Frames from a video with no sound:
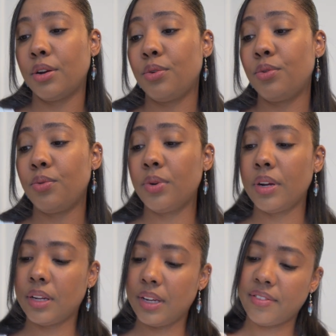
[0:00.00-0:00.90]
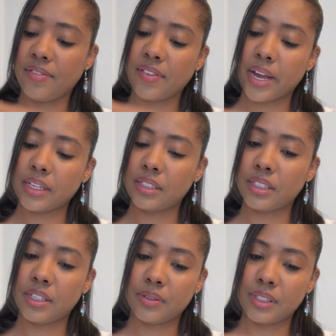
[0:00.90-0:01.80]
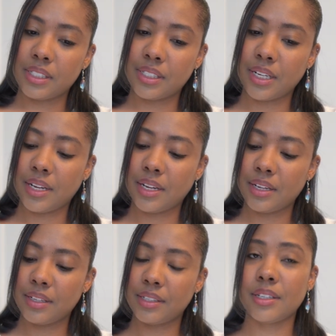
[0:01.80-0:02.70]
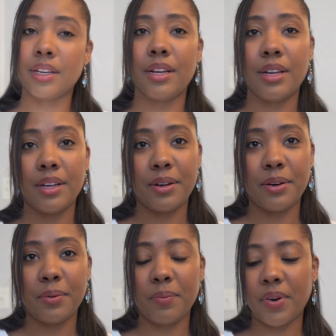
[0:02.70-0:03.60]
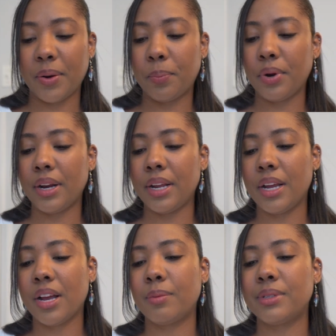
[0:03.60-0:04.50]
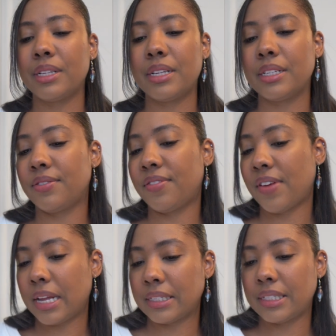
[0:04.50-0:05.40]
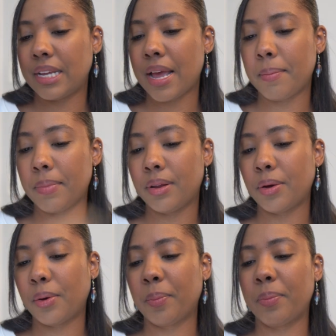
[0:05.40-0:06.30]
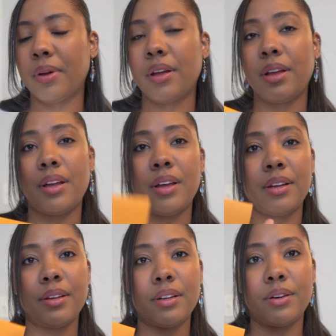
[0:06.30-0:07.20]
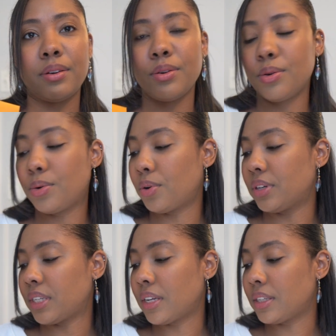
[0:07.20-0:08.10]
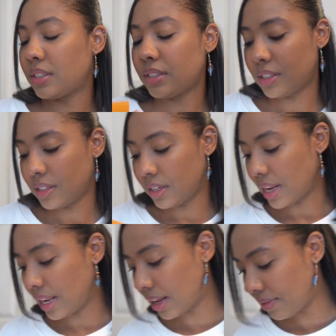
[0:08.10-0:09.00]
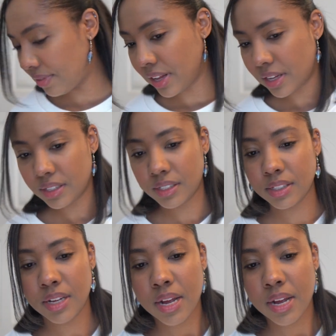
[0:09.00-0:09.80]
really fancy receipt, very pretty, comes in this fancy envelope, gorgeous. I love this.